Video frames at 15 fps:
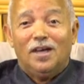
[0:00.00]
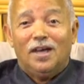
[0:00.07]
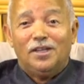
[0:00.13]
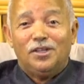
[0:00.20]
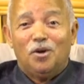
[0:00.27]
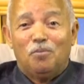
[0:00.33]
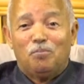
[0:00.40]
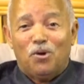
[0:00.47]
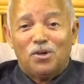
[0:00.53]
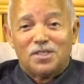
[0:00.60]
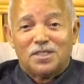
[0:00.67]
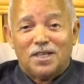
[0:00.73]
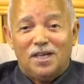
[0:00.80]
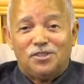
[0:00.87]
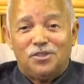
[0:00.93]
And your
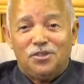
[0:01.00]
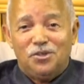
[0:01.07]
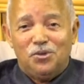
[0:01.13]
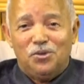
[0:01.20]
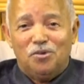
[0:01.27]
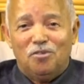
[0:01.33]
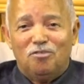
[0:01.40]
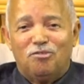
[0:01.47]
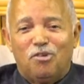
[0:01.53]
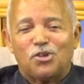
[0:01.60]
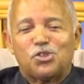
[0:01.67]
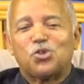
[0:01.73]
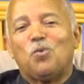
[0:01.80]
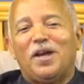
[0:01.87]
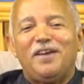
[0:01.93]
boss say to you, for
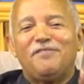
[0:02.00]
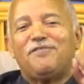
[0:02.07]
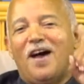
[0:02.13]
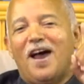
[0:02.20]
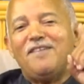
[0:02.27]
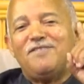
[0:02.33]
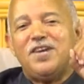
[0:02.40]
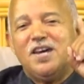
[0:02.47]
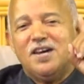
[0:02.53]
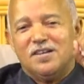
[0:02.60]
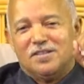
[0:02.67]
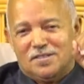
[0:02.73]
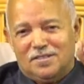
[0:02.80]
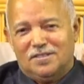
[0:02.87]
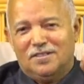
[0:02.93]
25
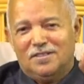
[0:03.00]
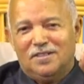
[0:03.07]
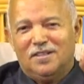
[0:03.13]
years,